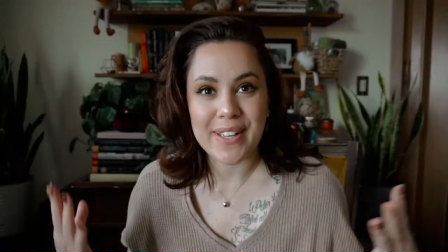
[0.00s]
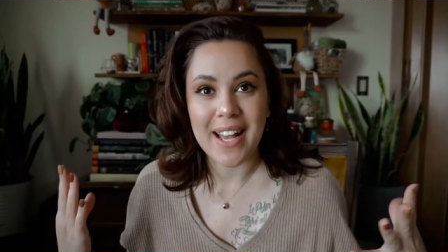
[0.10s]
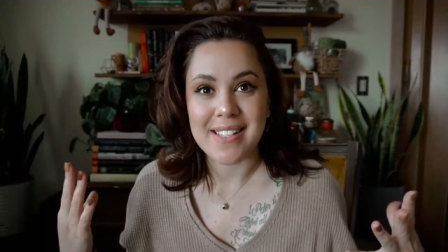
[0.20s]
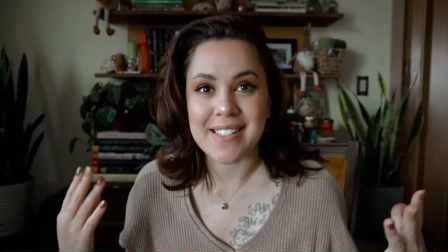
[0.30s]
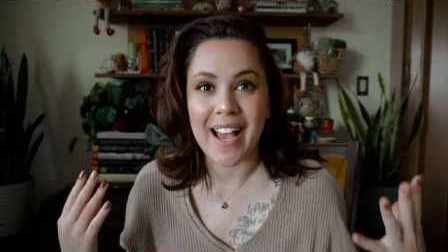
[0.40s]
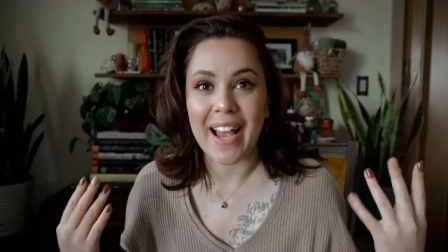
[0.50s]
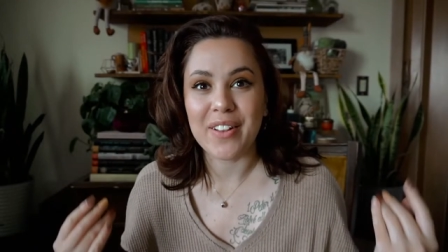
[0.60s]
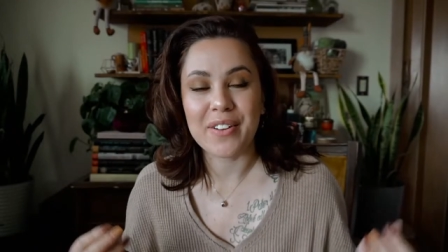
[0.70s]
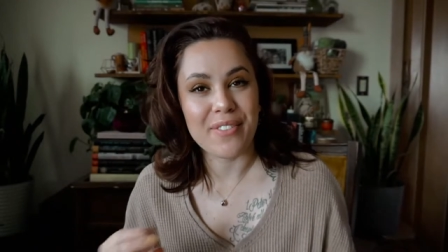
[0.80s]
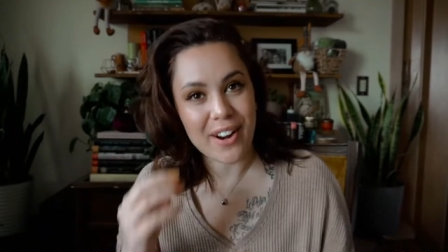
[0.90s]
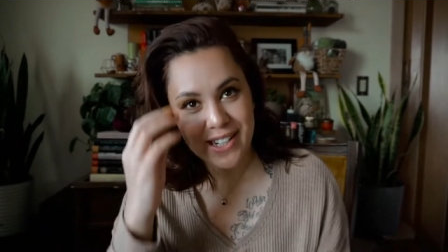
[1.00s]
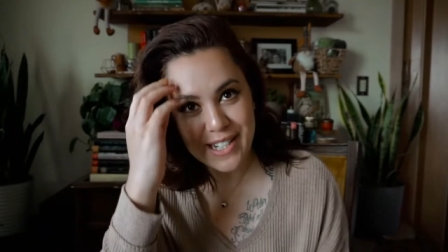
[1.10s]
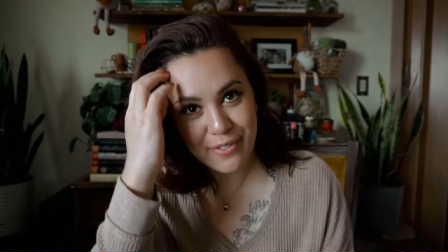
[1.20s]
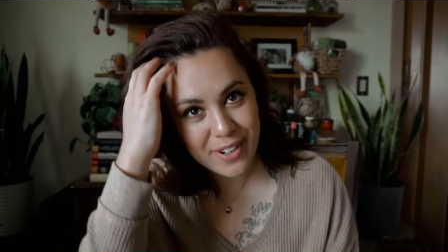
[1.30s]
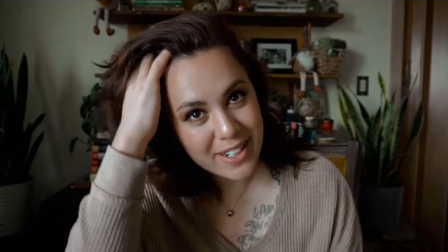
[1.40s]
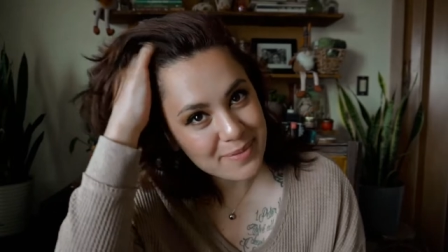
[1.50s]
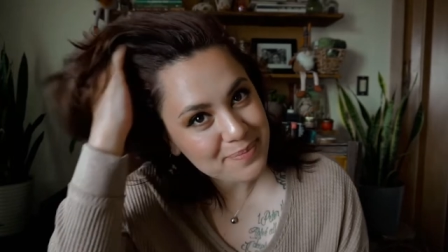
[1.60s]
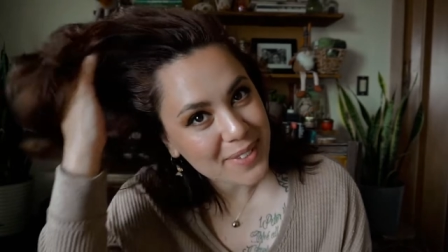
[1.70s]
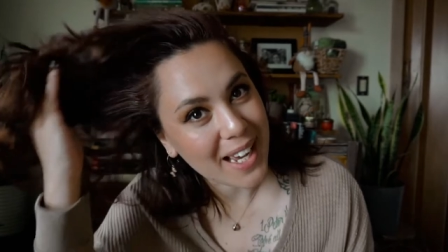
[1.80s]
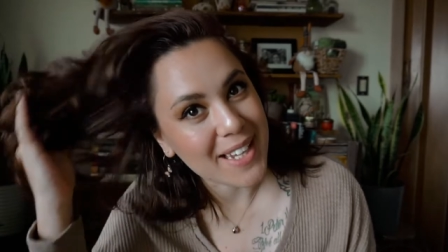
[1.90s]
yes, I look very different.
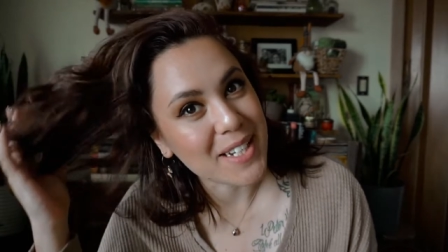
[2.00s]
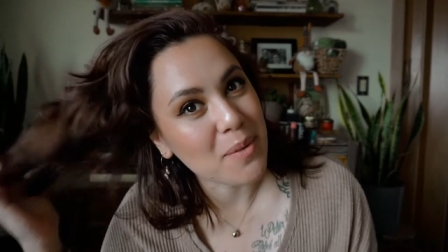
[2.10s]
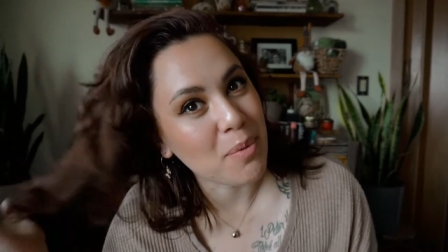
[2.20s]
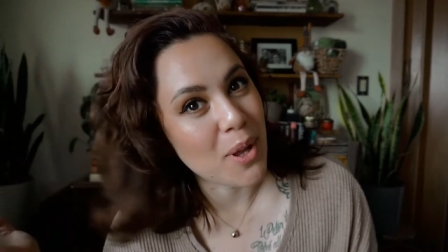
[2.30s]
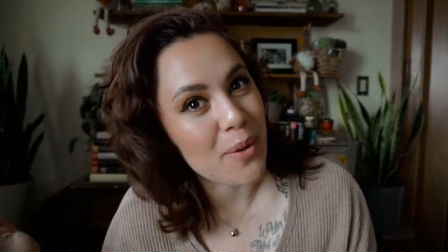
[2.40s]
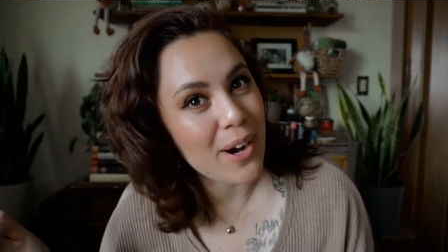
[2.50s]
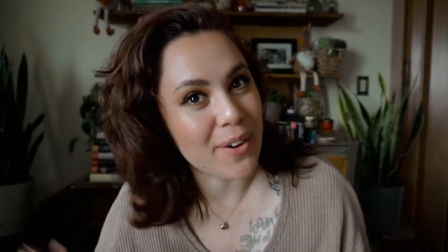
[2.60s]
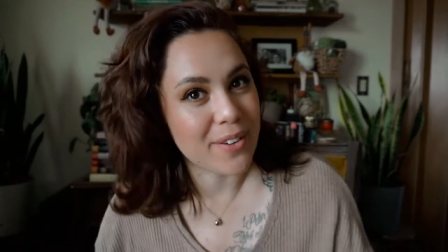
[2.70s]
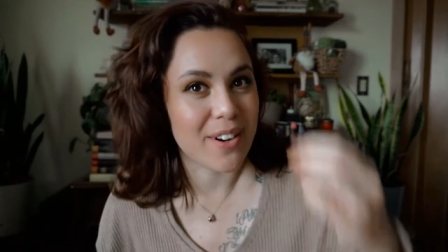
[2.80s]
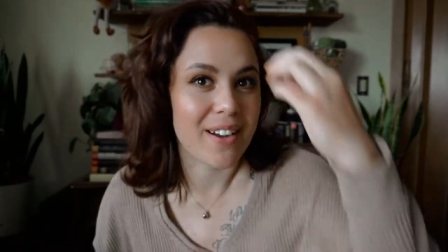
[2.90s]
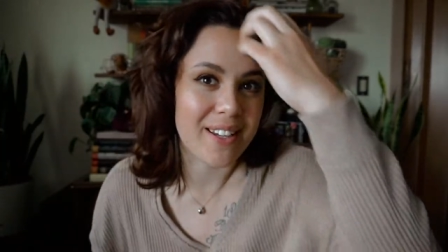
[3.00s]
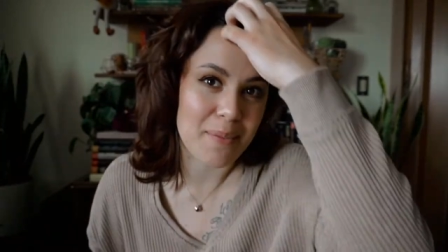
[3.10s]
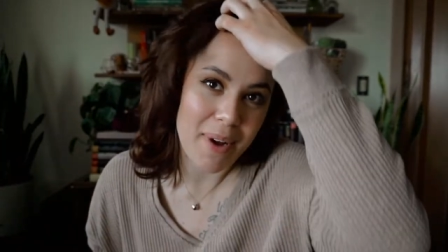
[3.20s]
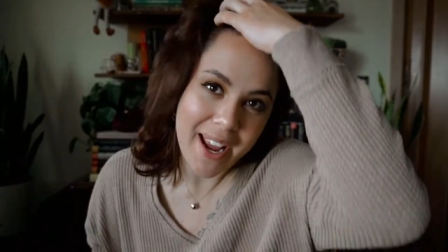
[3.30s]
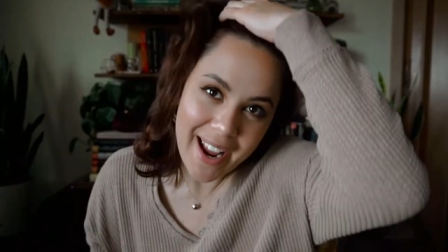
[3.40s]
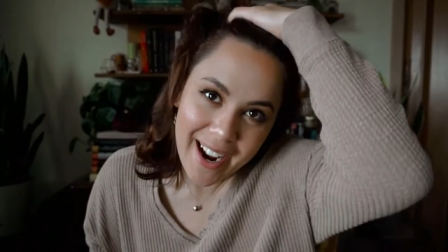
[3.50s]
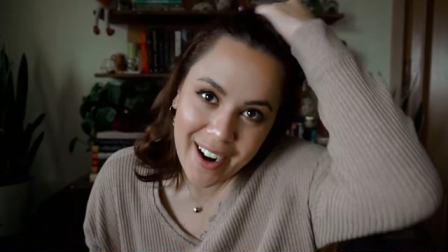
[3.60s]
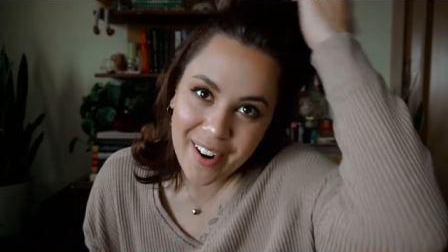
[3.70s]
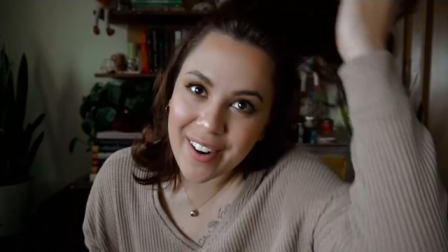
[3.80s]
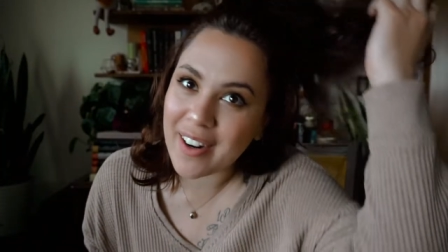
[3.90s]
I did a blowout in my
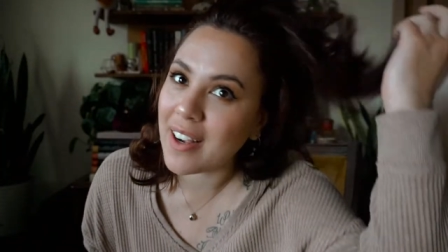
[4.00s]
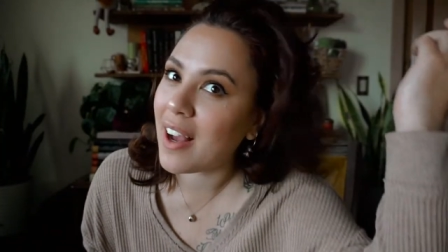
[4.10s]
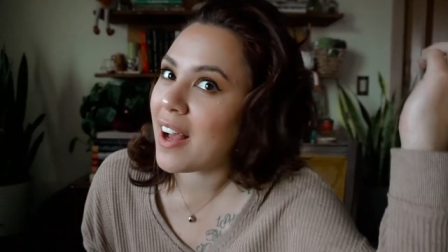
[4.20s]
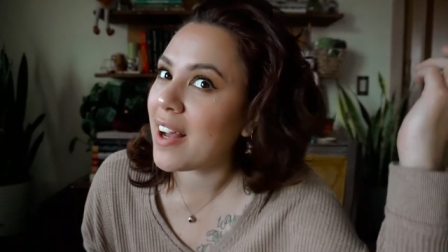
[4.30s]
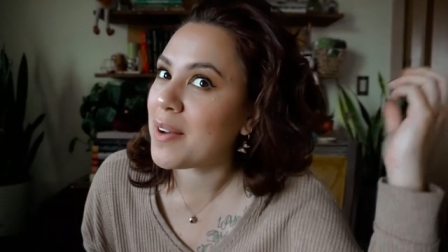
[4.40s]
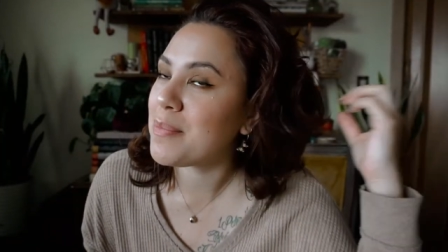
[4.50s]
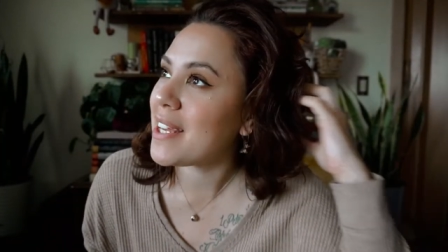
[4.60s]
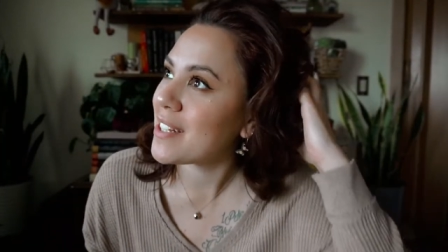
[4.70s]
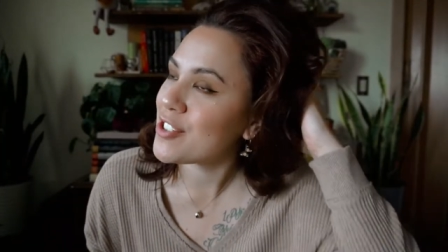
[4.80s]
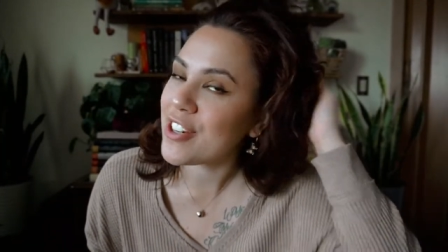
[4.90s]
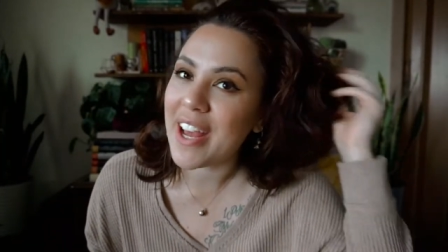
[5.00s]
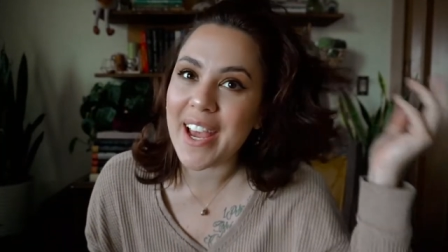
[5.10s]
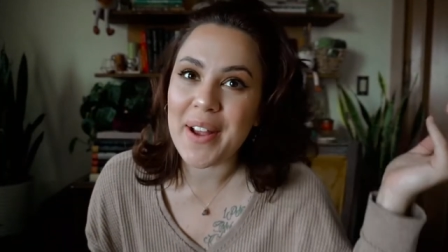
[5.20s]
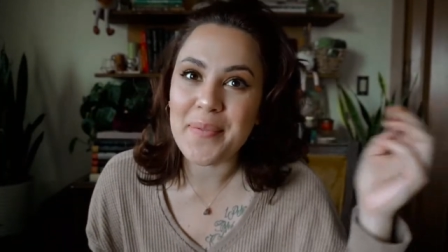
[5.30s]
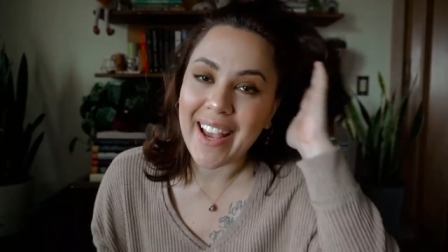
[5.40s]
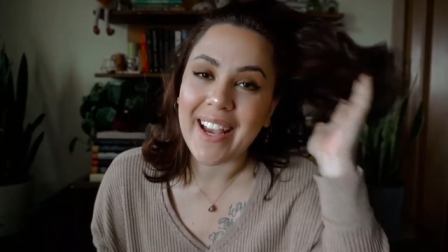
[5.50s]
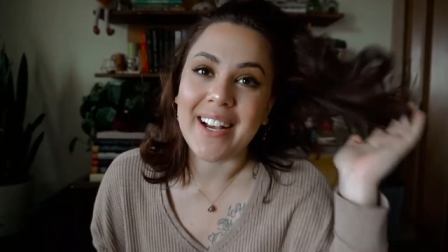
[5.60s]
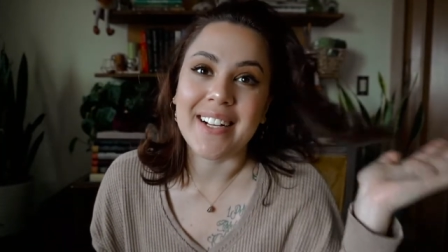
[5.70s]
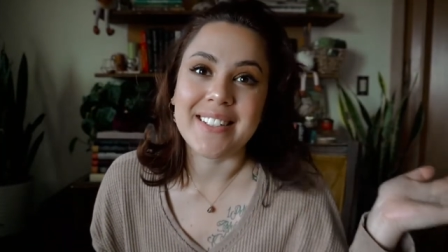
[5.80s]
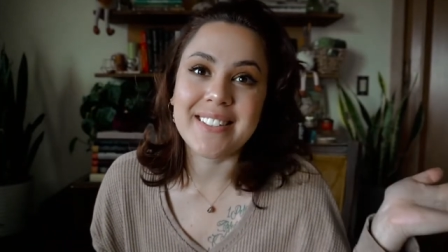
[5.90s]
hair um, yesterday
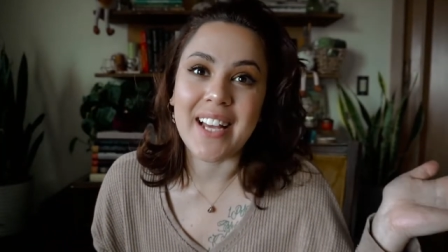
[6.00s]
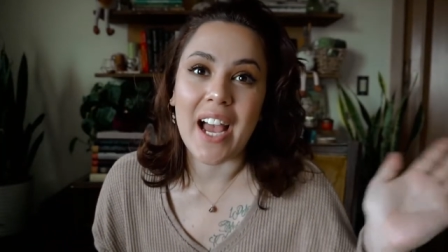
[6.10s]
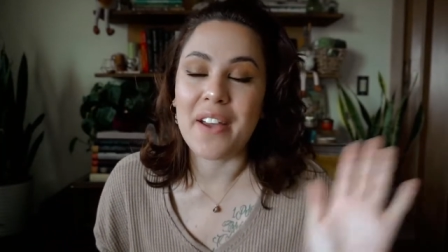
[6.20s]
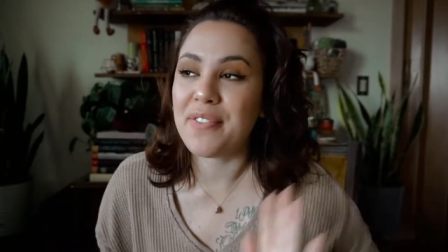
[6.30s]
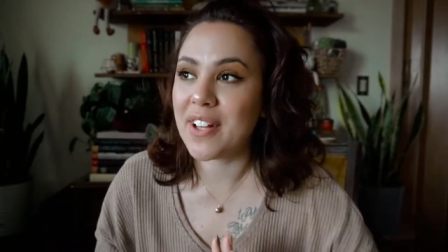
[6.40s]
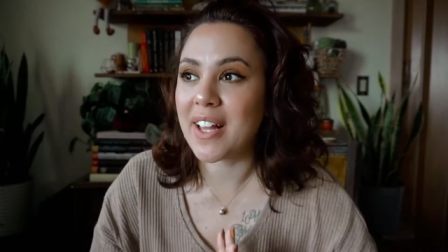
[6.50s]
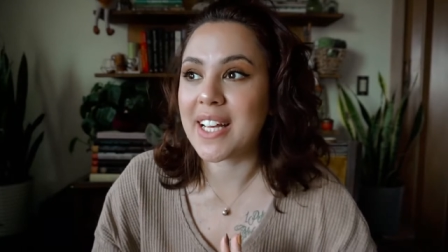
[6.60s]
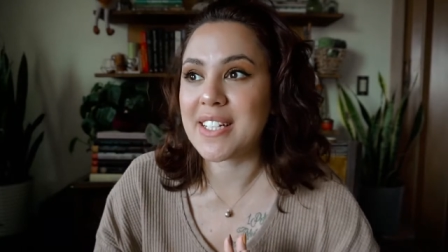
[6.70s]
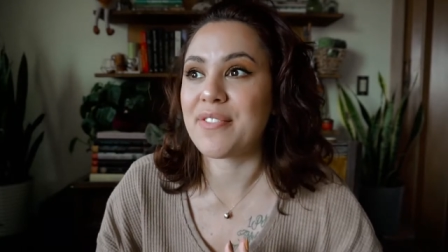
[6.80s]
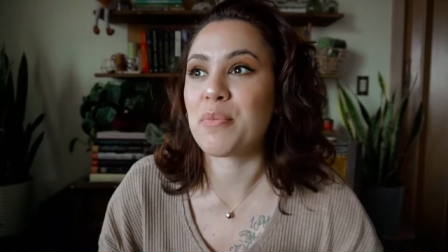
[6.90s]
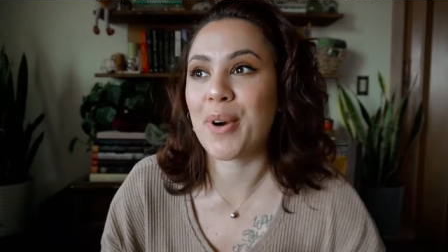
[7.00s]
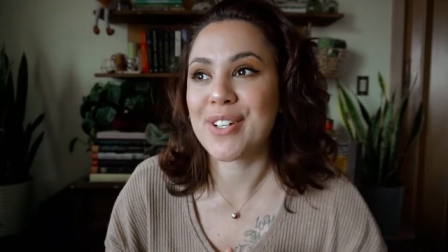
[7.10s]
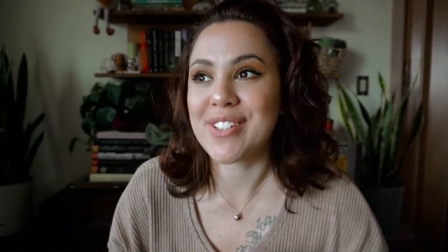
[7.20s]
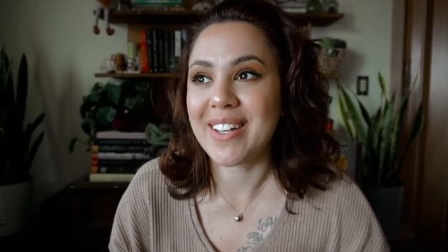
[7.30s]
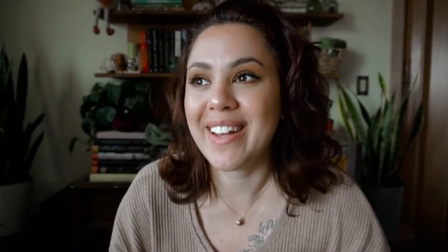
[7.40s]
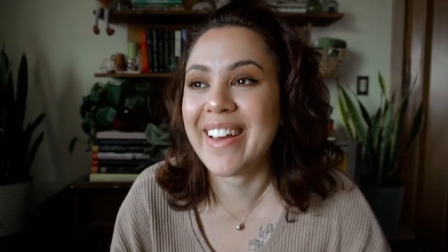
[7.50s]
and I feel like a different person.